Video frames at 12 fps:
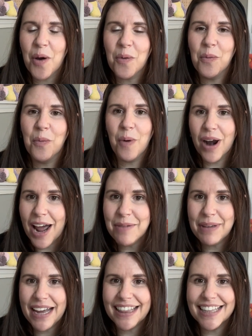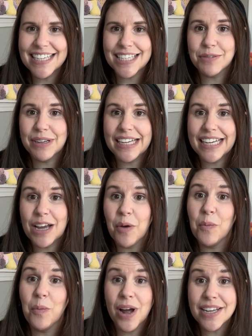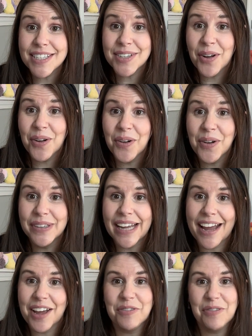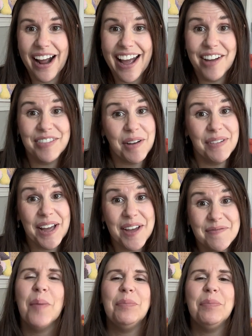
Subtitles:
what I made this week, what sold, and have coming up.